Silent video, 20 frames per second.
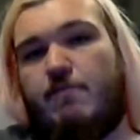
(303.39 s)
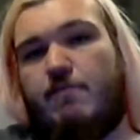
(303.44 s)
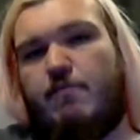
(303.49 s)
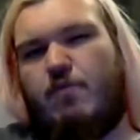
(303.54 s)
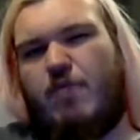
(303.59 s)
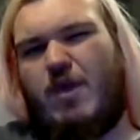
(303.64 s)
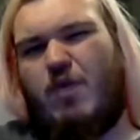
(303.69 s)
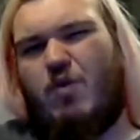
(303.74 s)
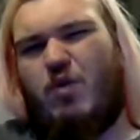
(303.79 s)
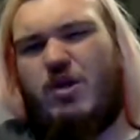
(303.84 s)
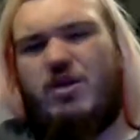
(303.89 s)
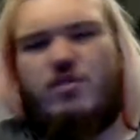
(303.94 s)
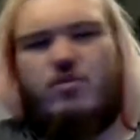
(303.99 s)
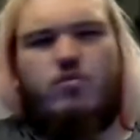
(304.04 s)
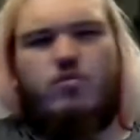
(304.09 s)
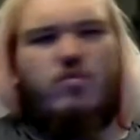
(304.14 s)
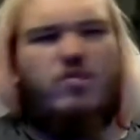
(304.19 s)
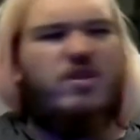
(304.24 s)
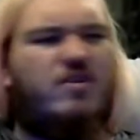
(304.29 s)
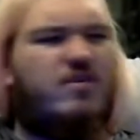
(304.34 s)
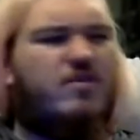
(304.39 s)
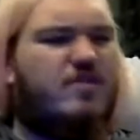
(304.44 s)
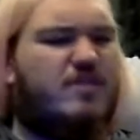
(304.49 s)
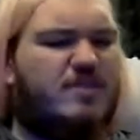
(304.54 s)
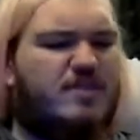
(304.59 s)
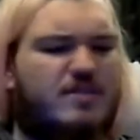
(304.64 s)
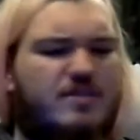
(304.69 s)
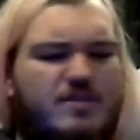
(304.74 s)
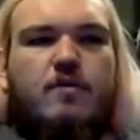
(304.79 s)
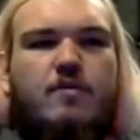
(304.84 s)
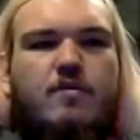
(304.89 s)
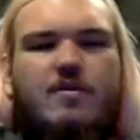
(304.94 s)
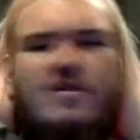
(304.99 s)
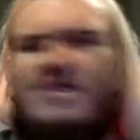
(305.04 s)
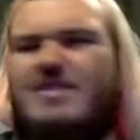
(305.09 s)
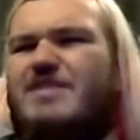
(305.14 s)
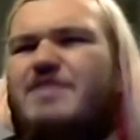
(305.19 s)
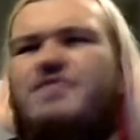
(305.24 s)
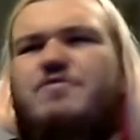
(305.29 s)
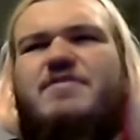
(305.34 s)
Wait, what? What? This,
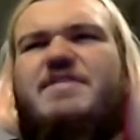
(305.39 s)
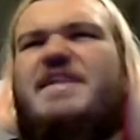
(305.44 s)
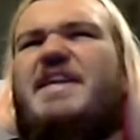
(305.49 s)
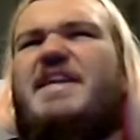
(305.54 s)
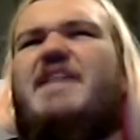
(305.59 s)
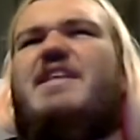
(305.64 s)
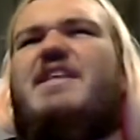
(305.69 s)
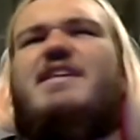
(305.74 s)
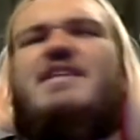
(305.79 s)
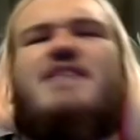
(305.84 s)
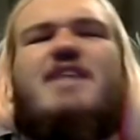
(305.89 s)
this is ridiculous.